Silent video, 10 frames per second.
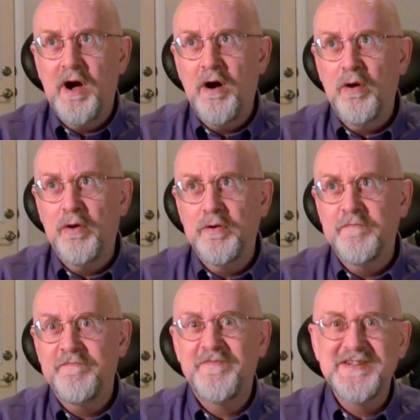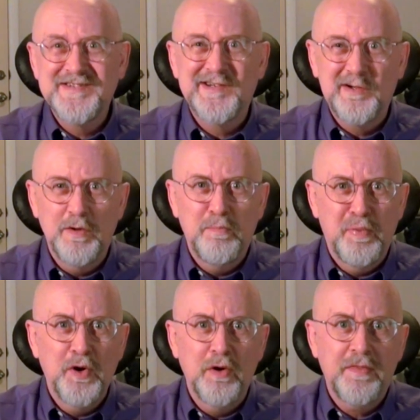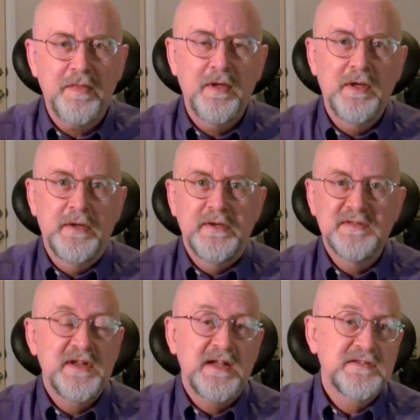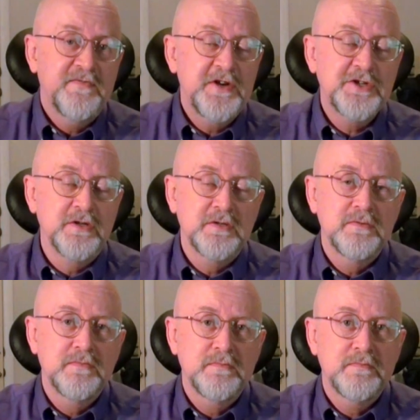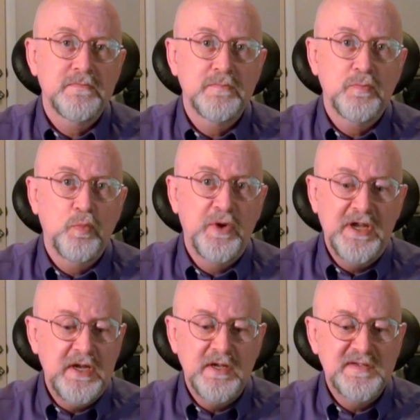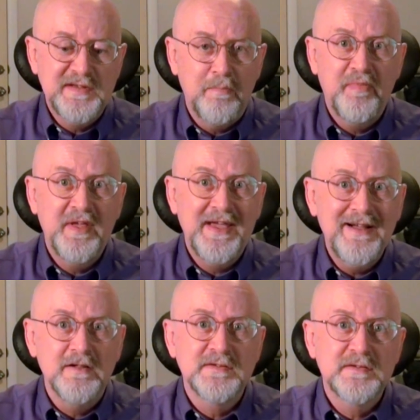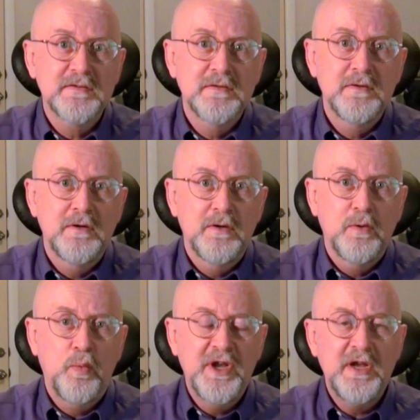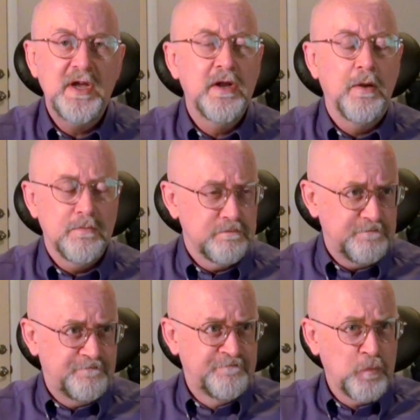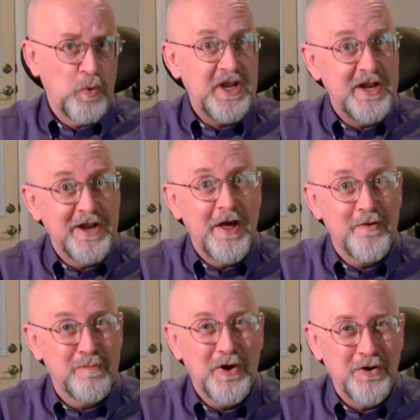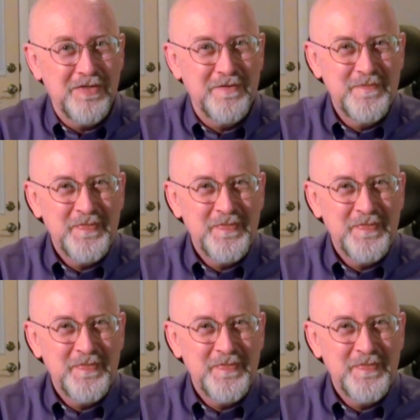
our physical birth, is not sufficient. We need something else. We need another birth.